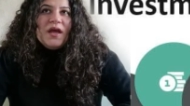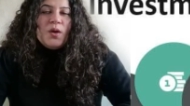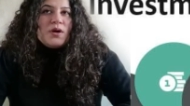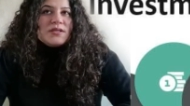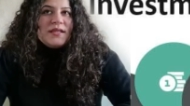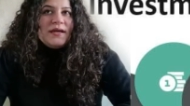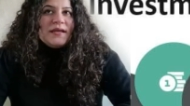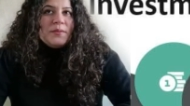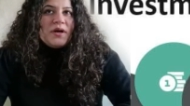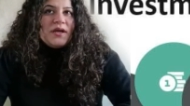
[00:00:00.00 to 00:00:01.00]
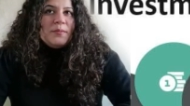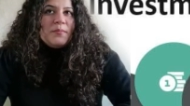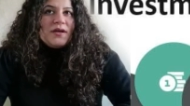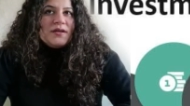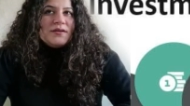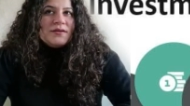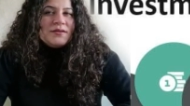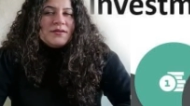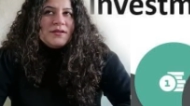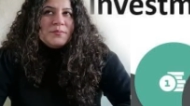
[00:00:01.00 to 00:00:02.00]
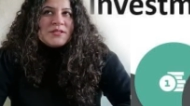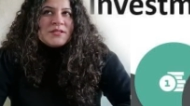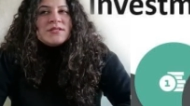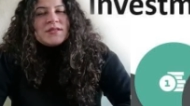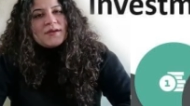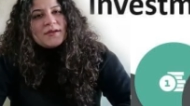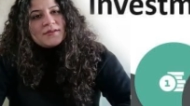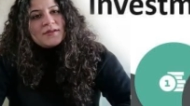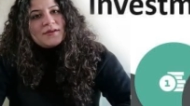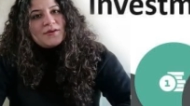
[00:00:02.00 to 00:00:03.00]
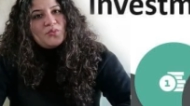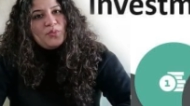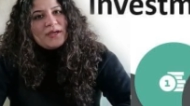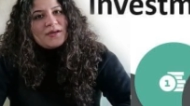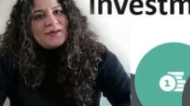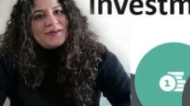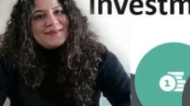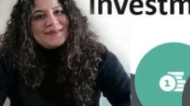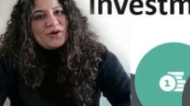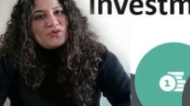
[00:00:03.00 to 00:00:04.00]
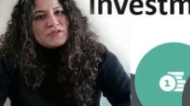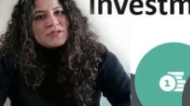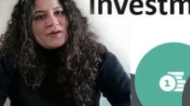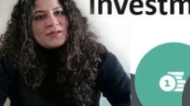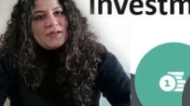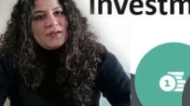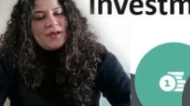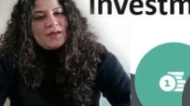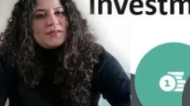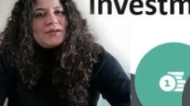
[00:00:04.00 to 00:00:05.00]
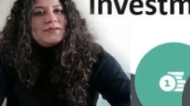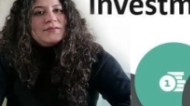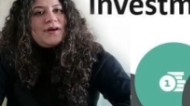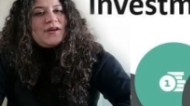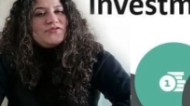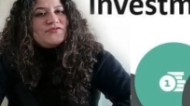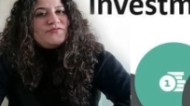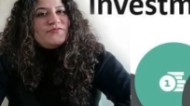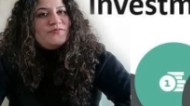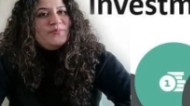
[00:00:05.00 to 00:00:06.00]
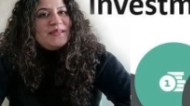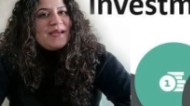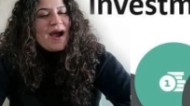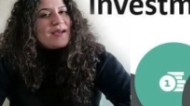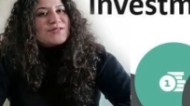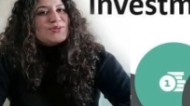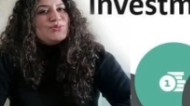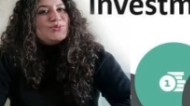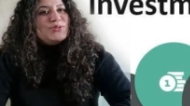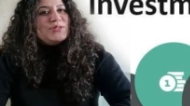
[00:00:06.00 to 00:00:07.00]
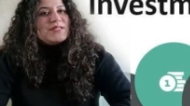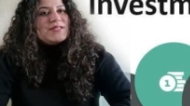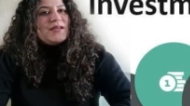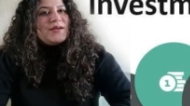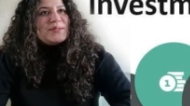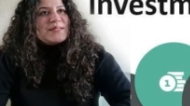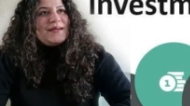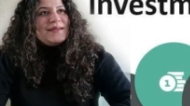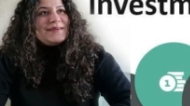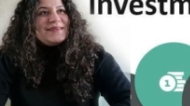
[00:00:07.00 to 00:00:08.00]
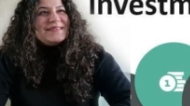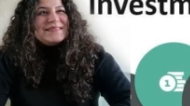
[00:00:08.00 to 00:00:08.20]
it was like in my let me see second week of starting, and then I've been asked to do this, and I was like,